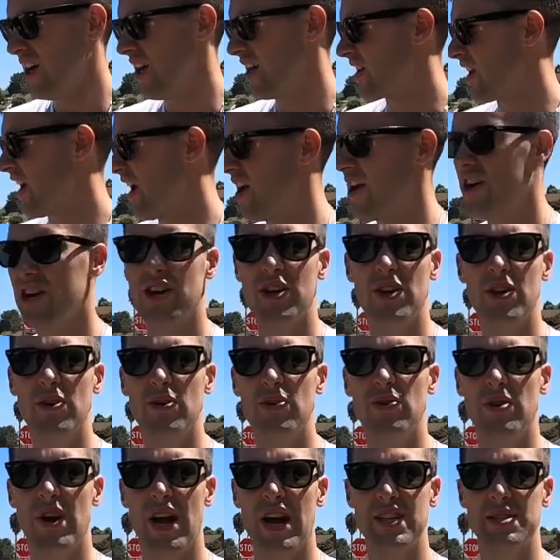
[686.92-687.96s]
got a
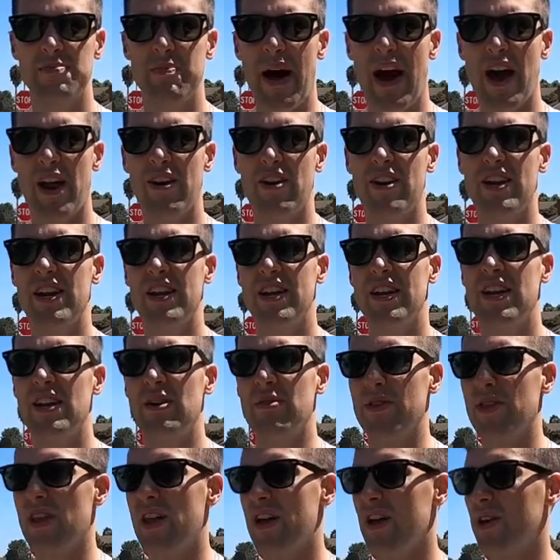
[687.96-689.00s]
new nice battery in it
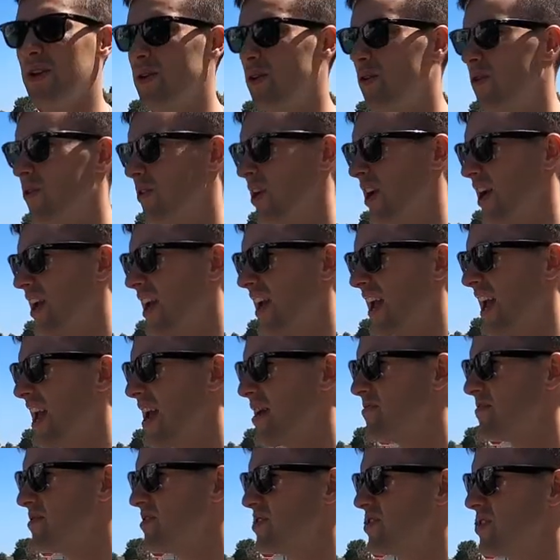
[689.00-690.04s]
with a lot of cold cranking
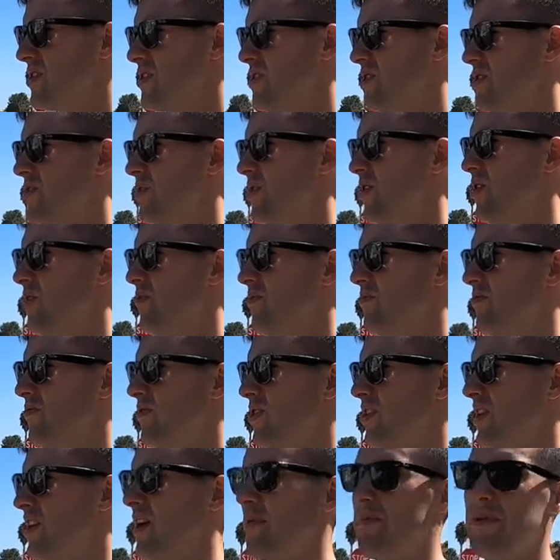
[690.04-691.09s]
amps, so
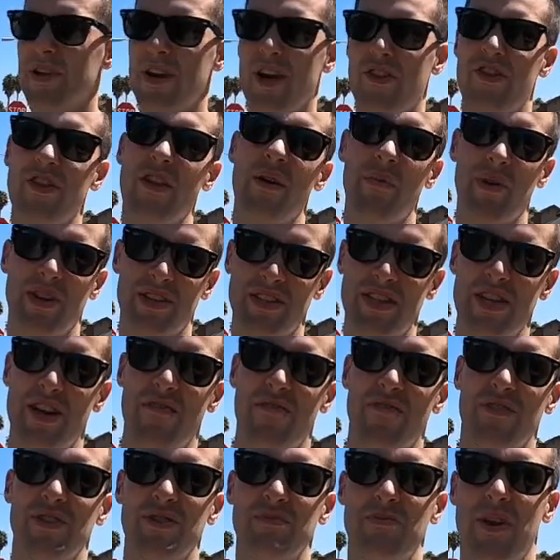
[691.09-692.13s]
hopefully, I mean, not that that makes a
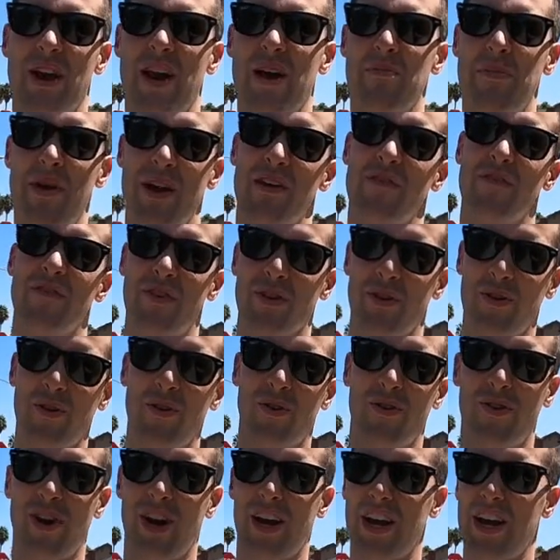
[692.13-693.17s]
difference, but I paid for the cold
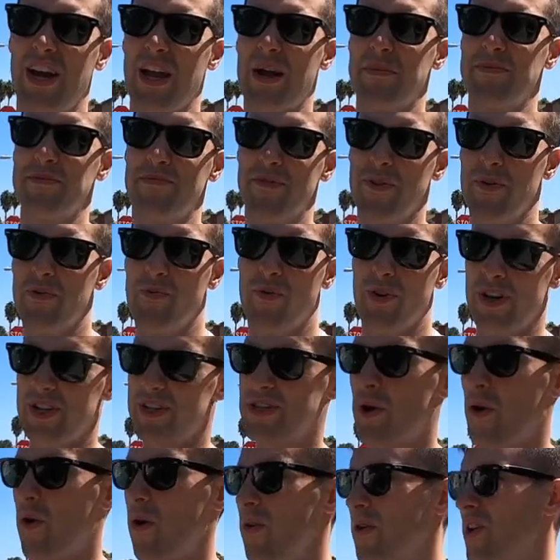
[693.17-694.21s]
cranking amps for when it's
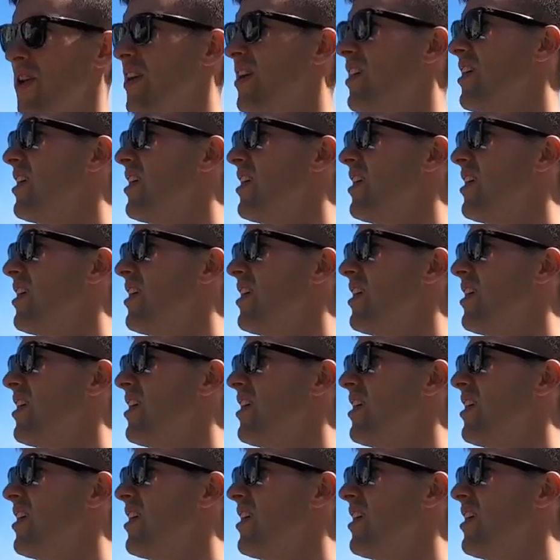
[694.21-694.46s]
cold.